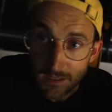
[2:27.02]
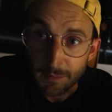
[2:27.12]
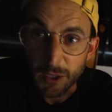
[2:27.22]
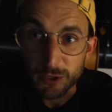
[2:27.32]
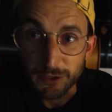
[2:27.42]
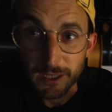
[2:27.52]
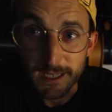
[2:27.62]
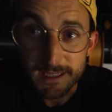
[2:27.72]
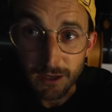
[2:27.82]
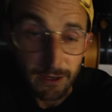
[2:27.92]
Let me go turn the
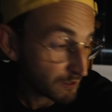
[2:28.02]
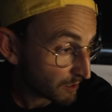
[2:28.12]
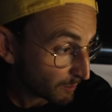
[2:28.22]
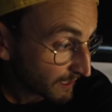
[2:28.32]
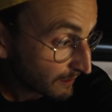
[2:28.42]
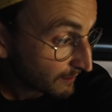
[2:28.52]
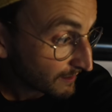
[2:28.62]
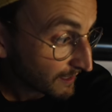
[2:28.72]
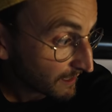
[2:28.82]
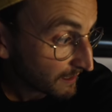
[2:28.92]
lights on and show what that
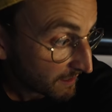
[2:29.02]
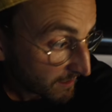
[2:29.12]
looks like.